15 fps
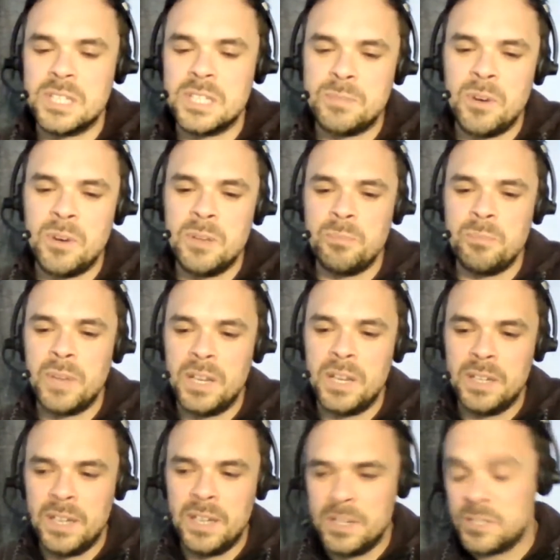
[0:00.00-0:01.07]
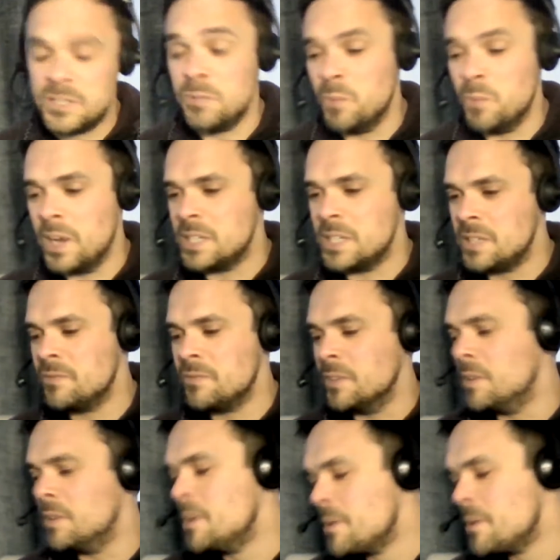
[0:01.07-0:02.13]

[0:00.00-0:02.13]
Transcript: despite being in some ways different,